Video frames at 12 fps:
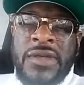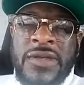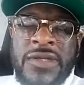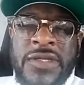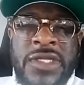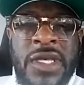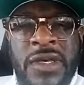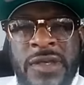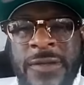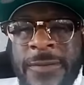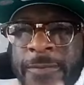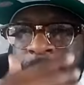Was you and Bricc
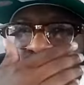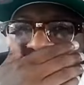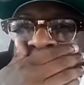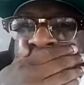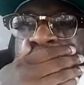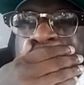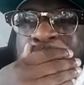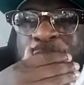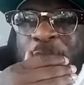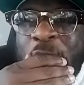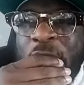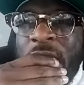Baby ever, ever ever
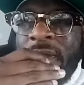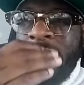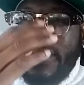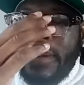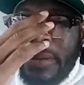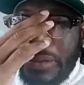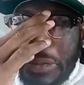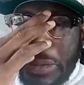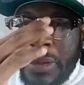ever able to get on like